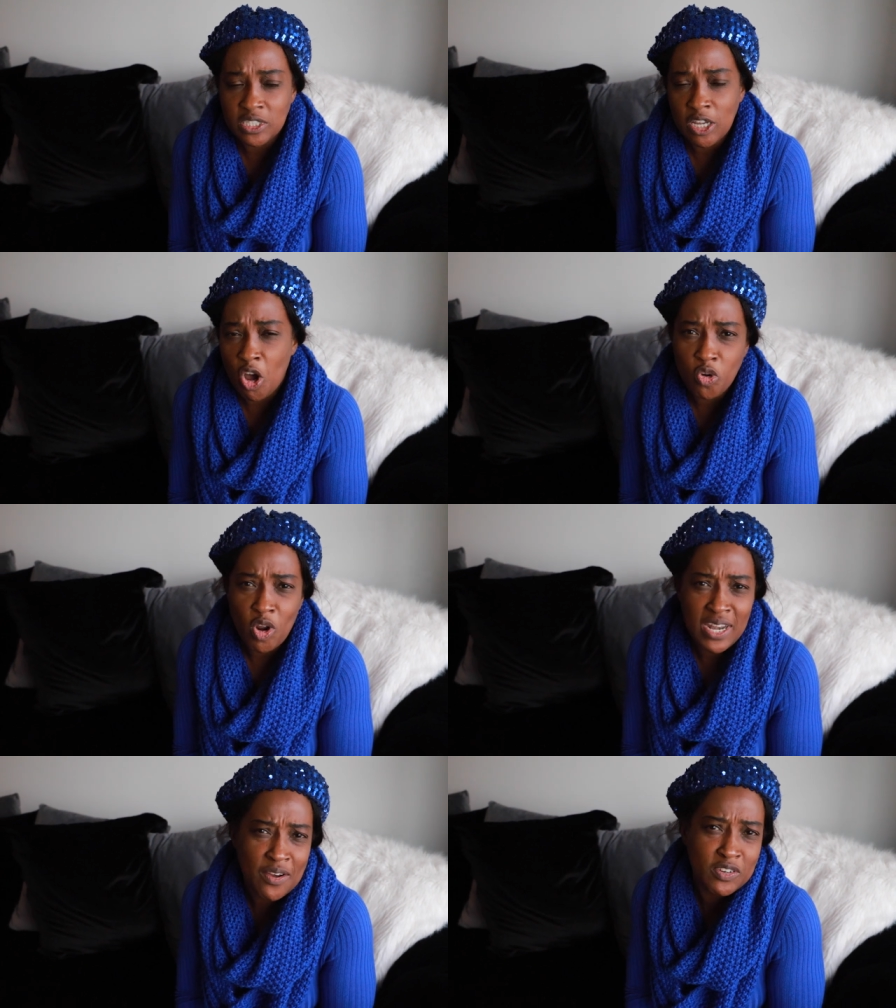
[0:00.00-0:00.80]
She said, oh,
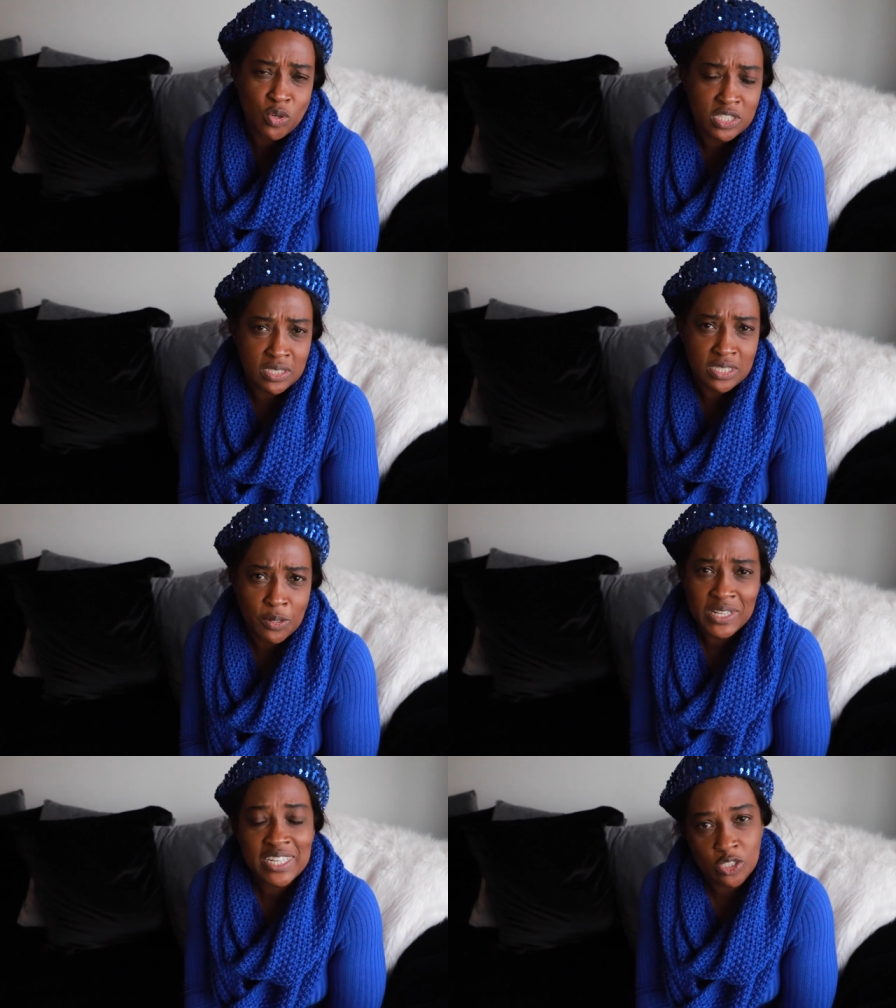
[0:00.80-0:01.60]
no, I never addressed the
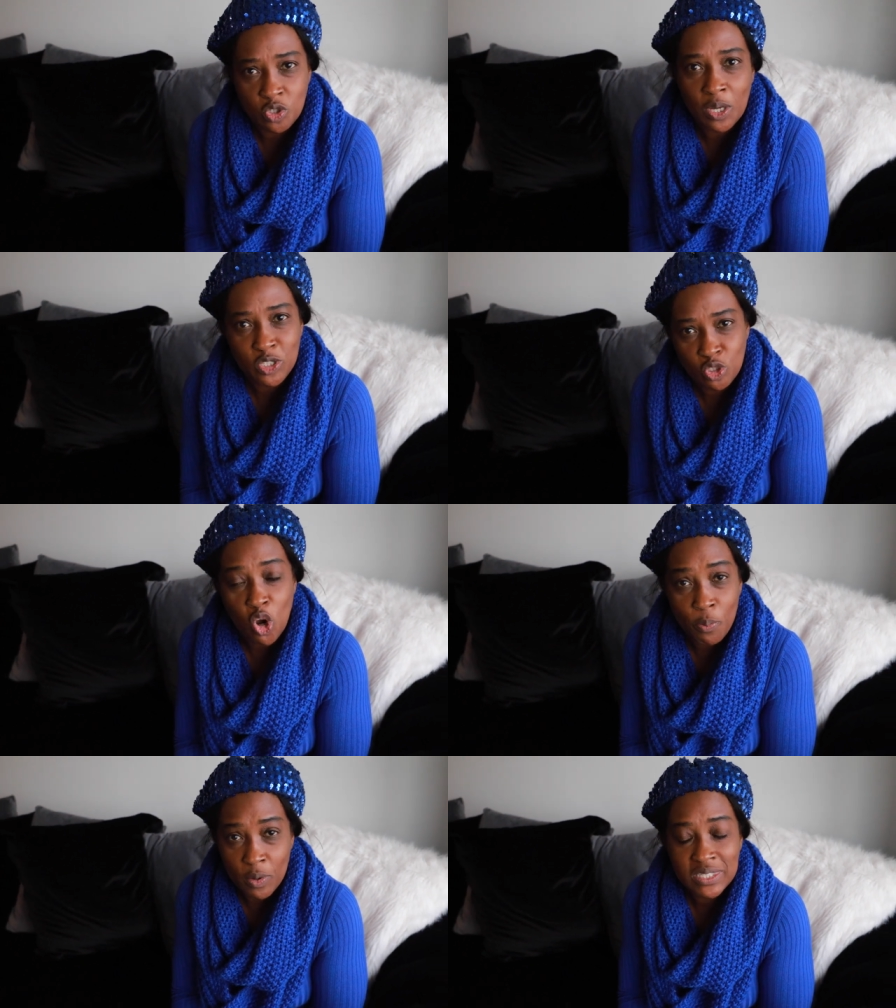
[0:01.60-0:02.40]
tip. I said, yes, you did, because you
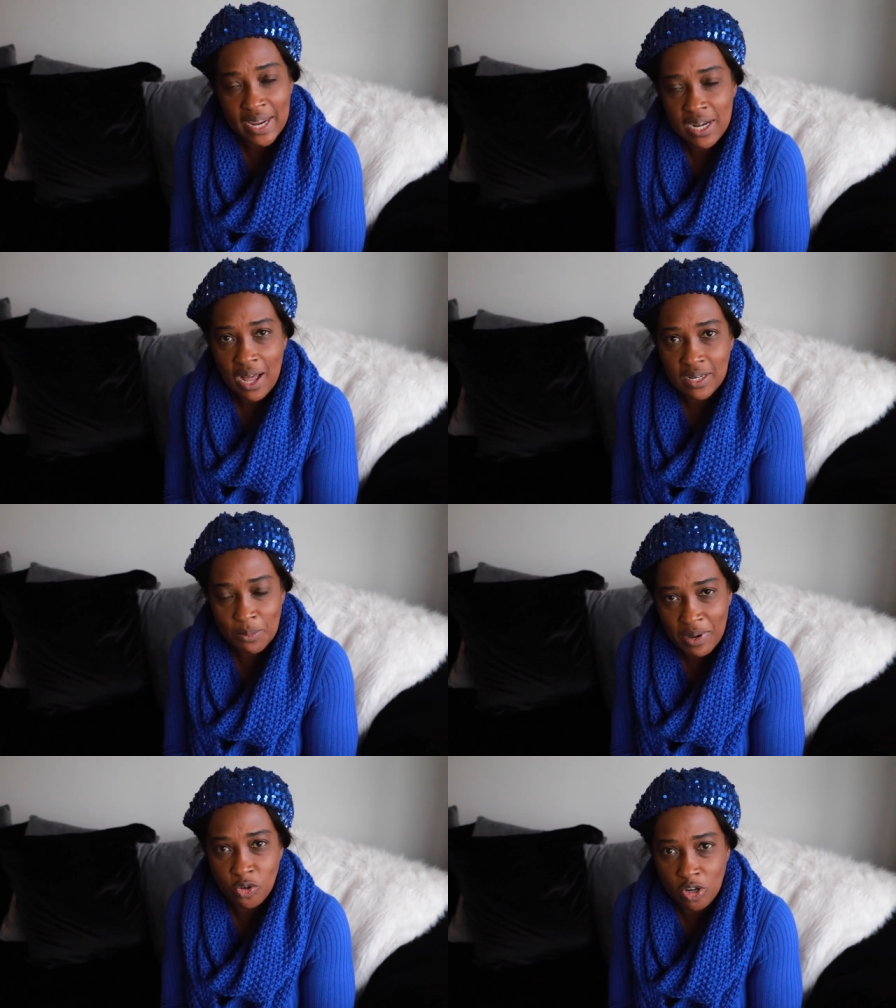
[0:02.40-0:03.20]
told me it was ninety
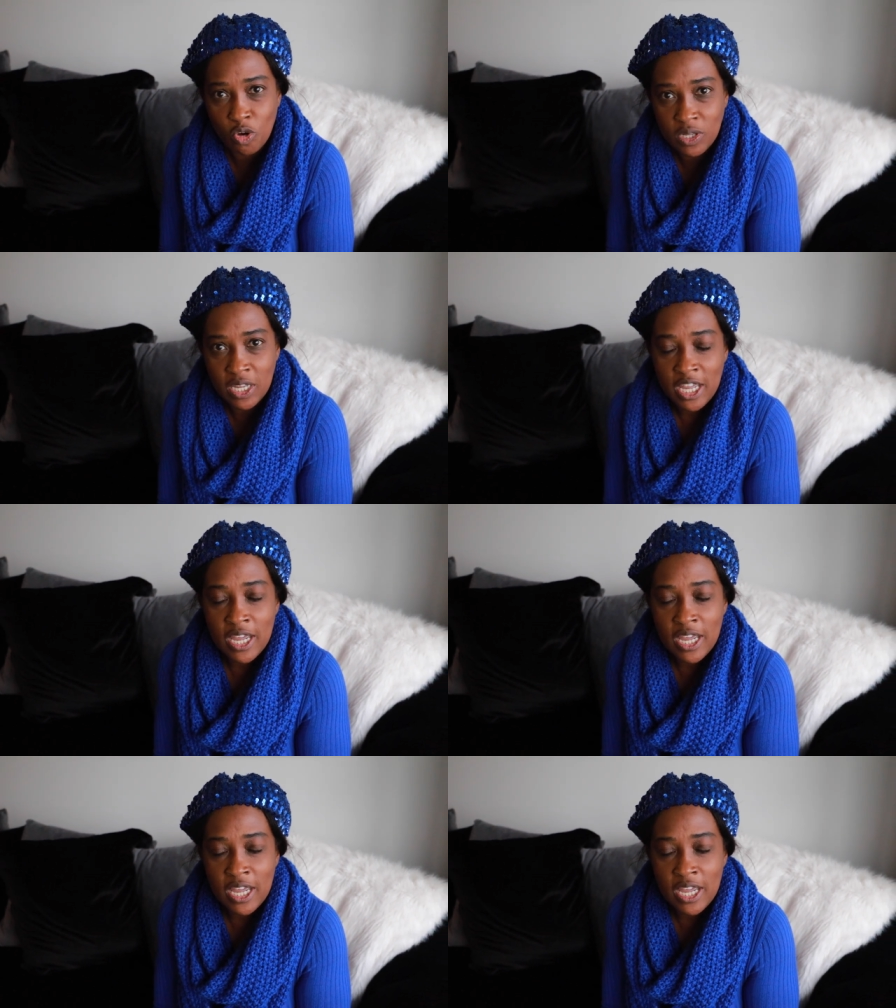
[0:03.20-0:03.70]
dollars and my daughter only